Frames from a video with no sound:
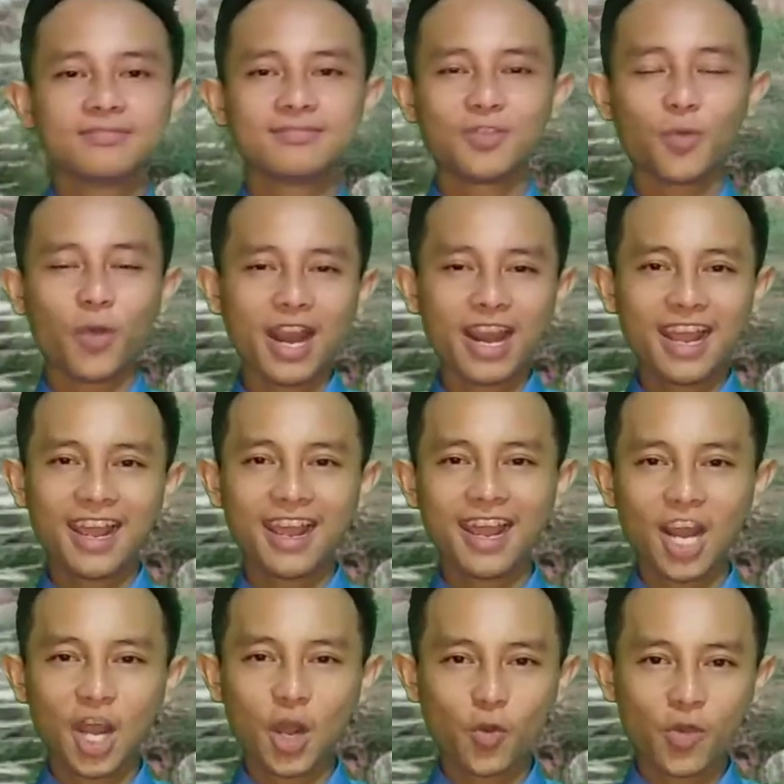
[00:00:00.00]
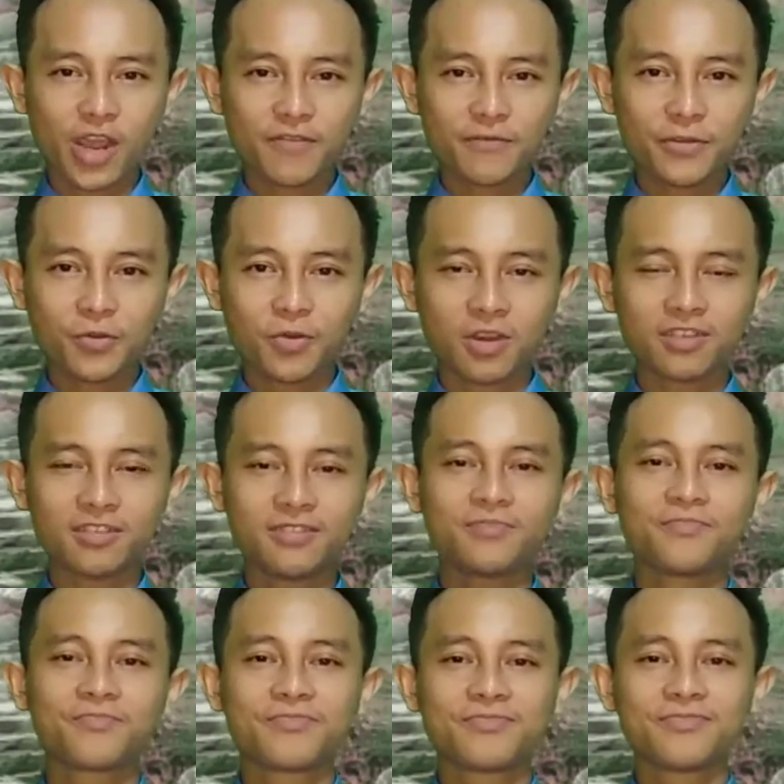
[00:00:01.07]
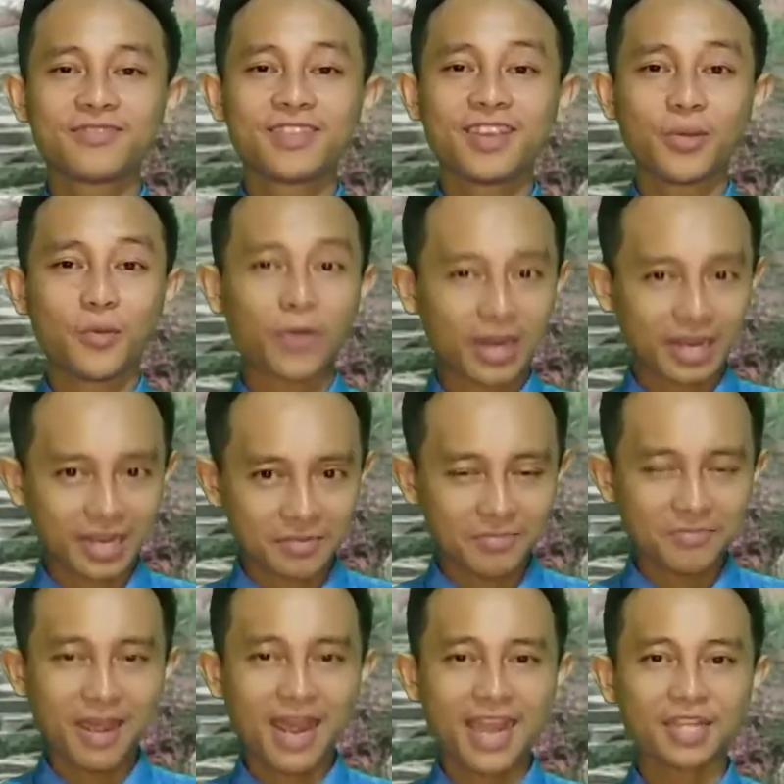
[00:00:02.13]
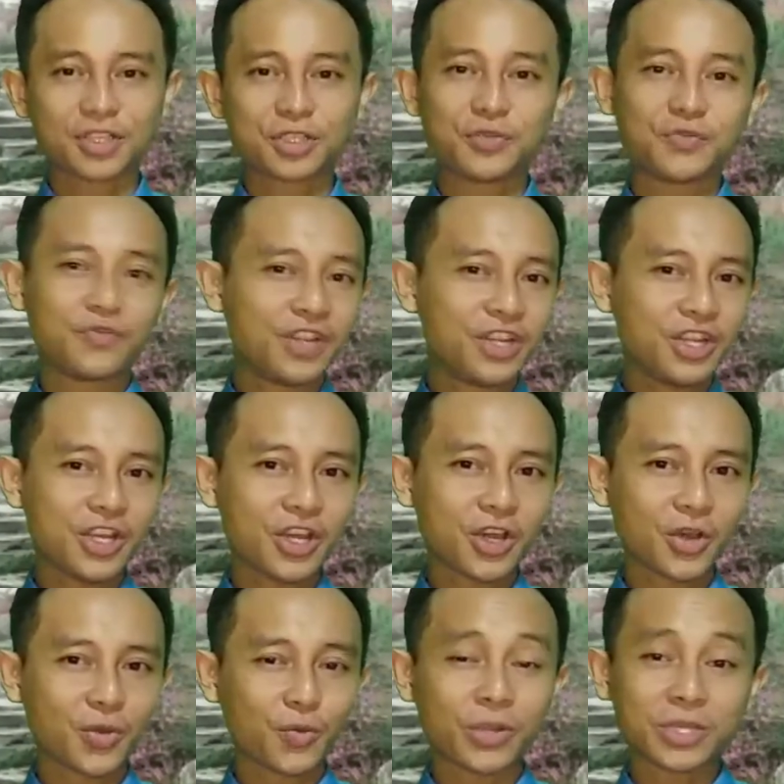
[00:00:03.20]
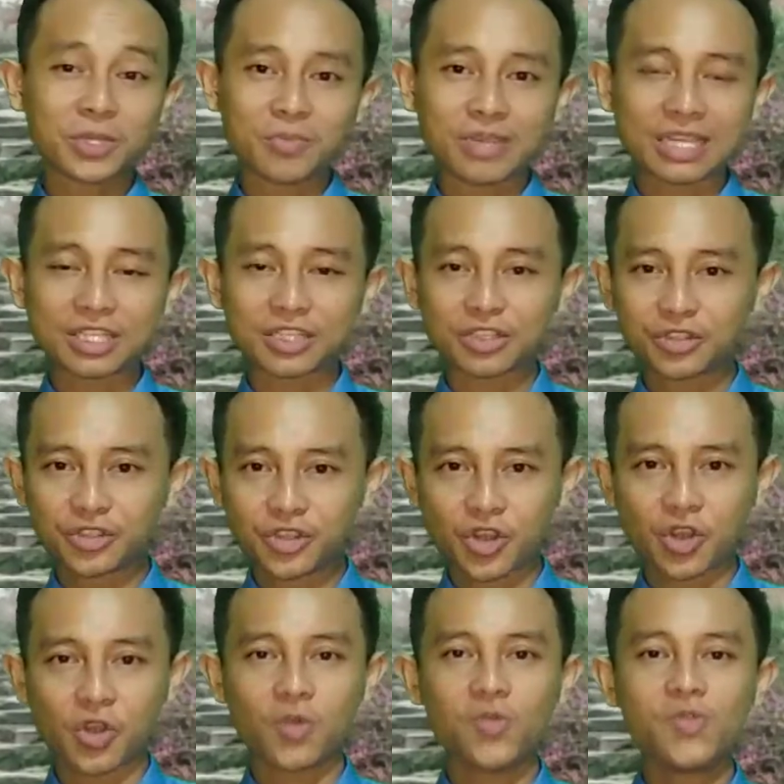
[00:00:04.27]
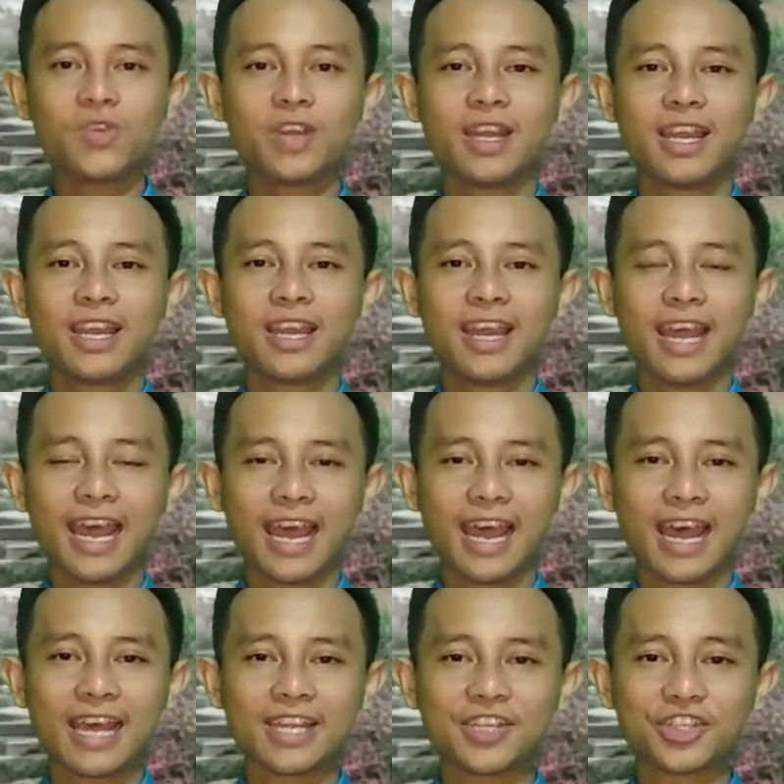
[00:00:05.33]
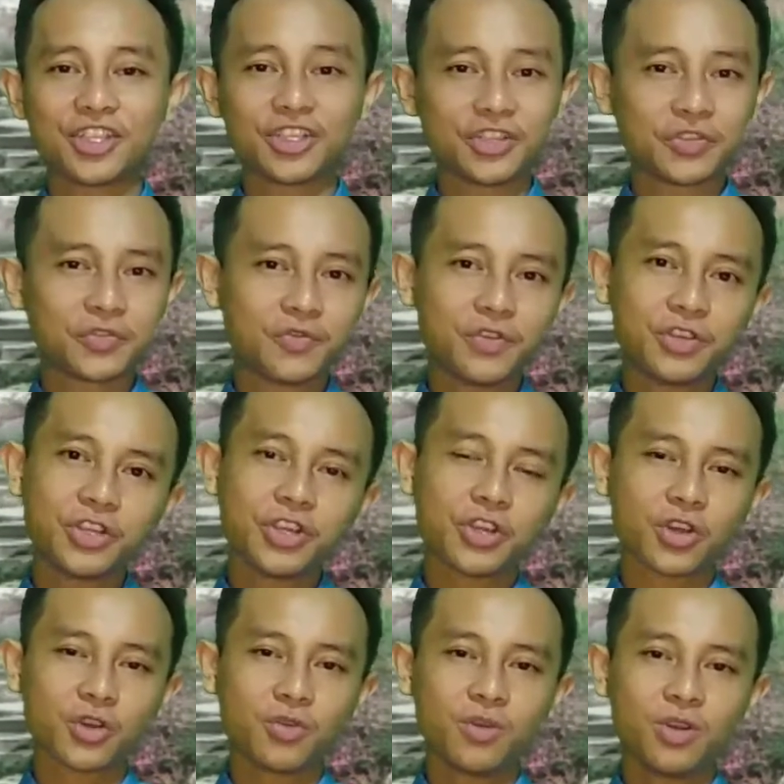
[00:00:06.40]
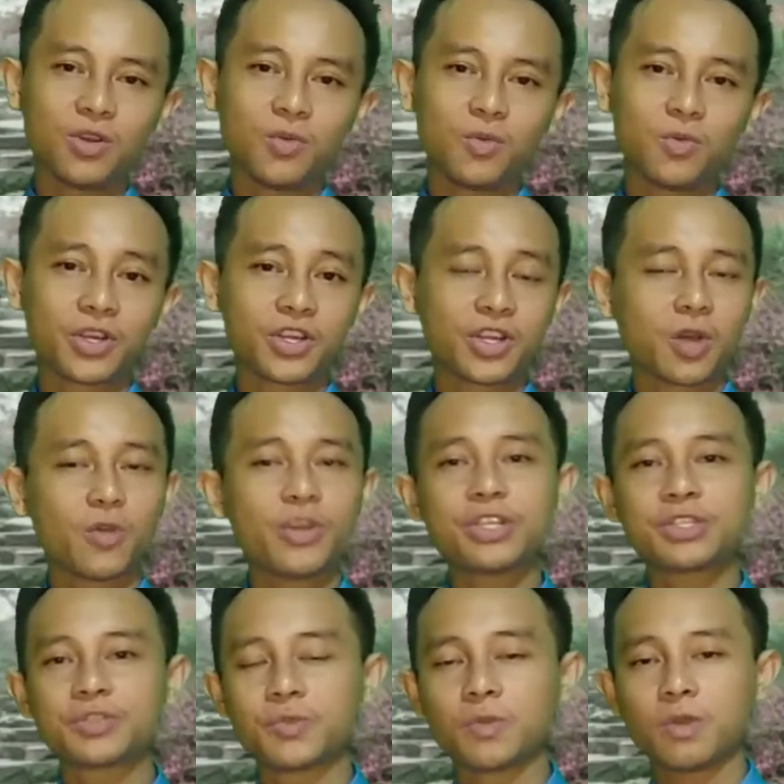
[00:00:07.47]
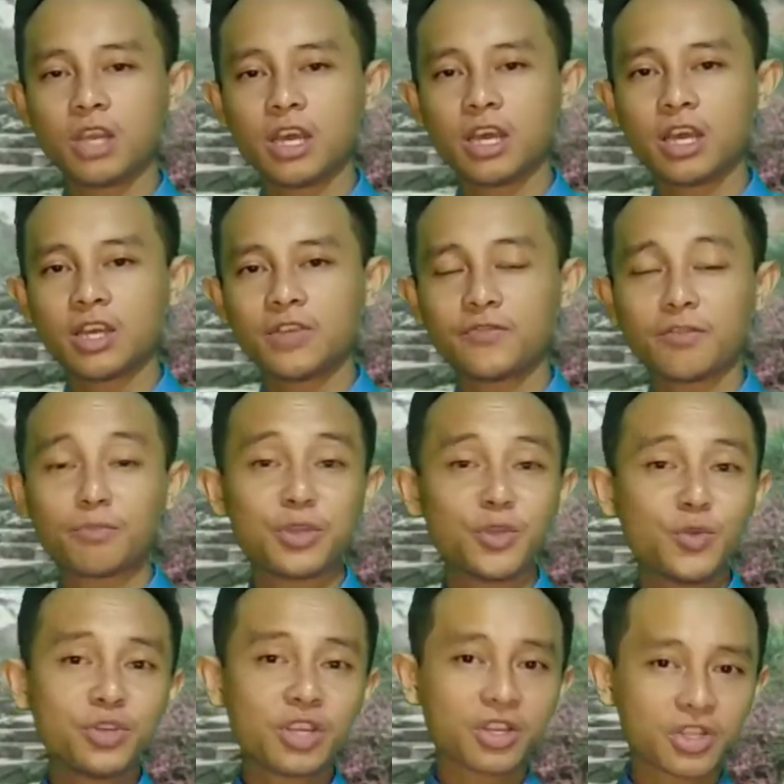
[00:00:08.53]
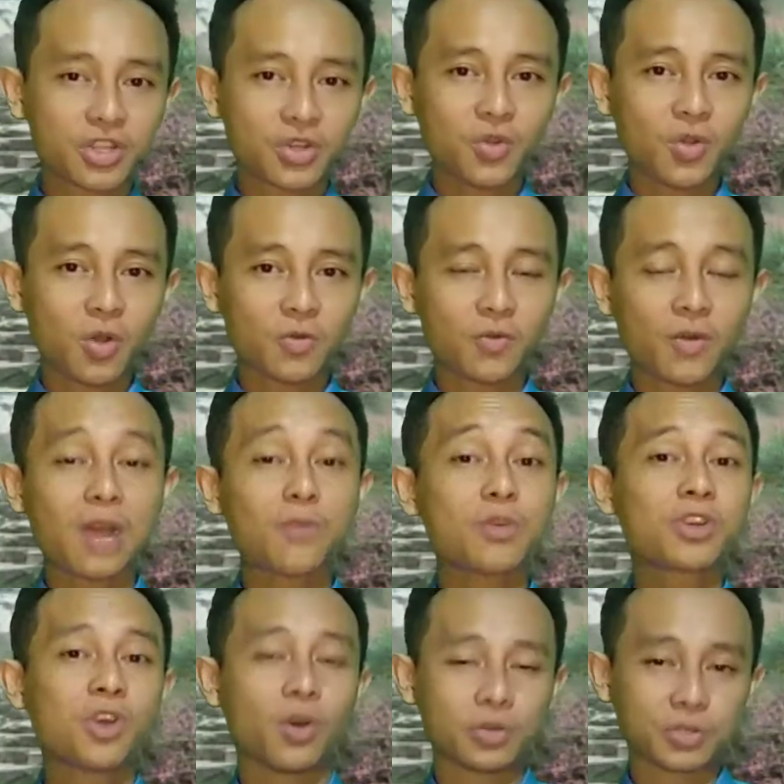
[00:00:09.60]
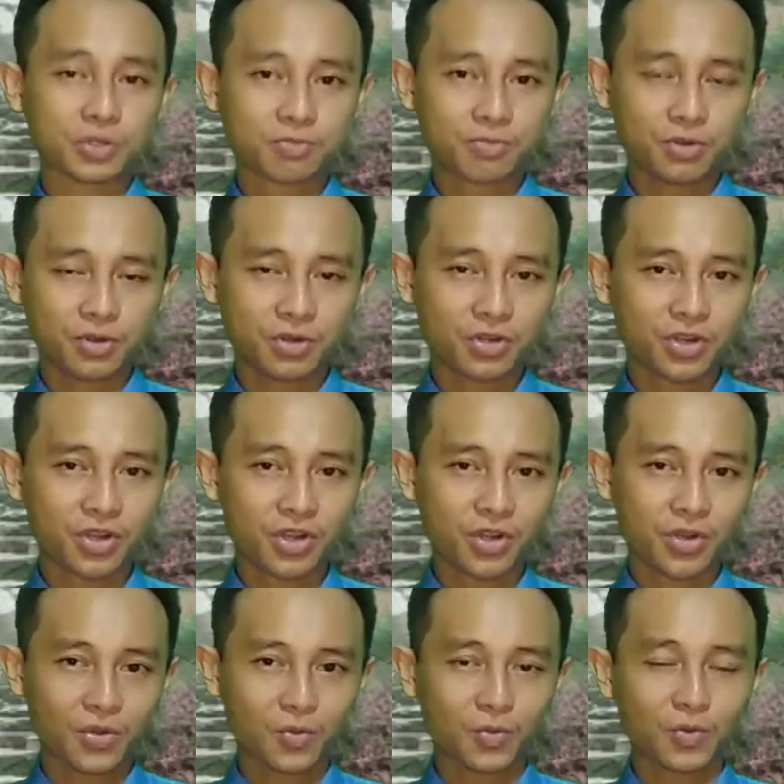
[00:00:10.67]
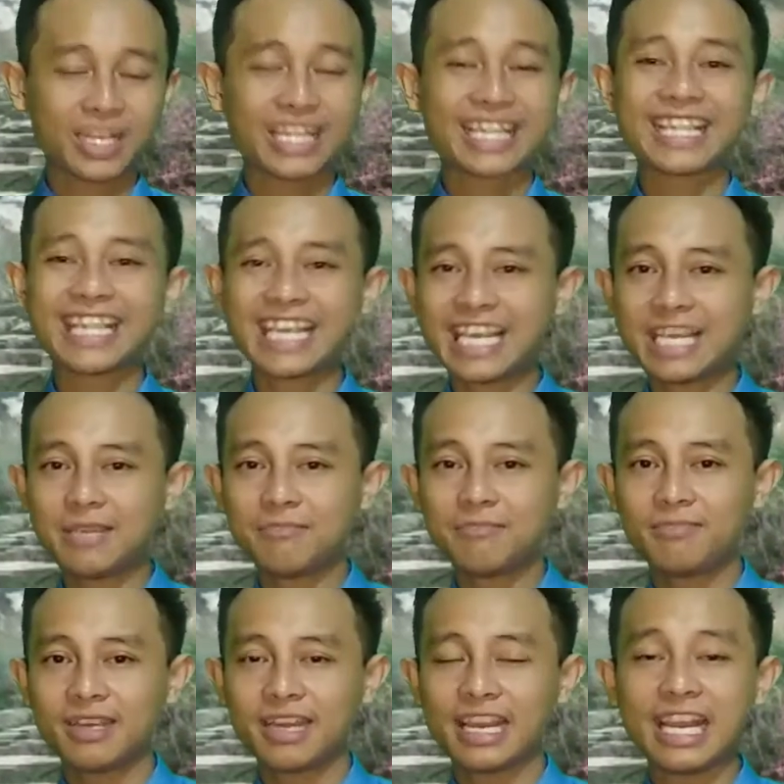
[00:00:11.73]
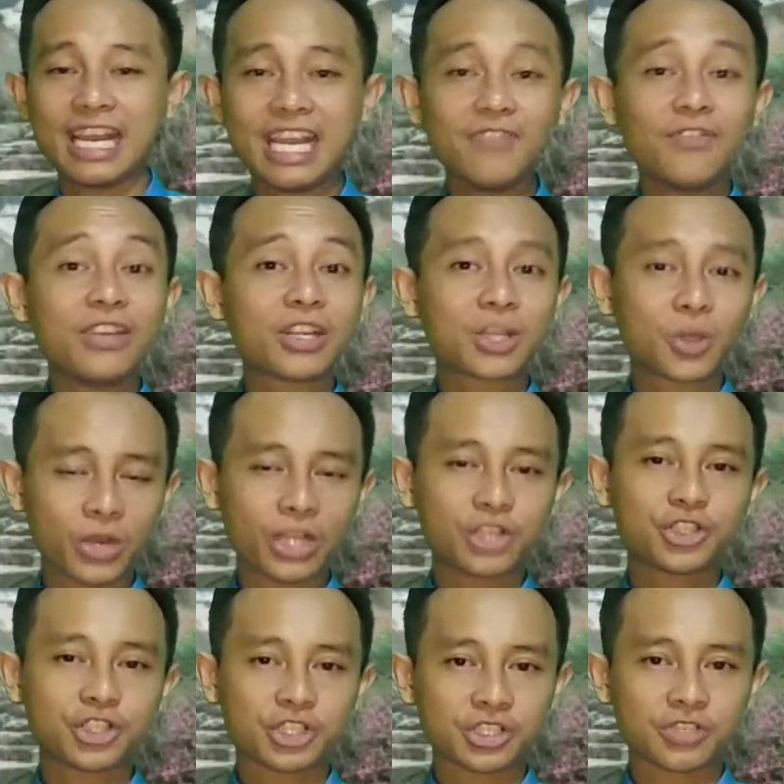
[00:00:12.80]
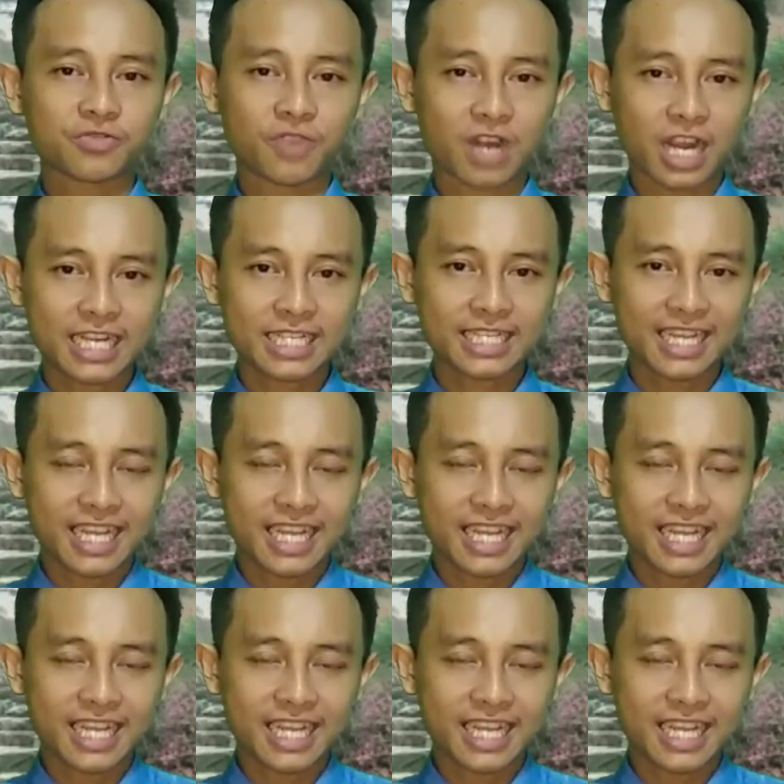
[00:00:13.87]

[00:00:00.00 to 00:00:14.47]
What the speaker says: Well, hello everyone. Welcome back to the video with me, Joe. And in this video, we're going to learn from Unit 2 of our course book with theme Living Creatures, right?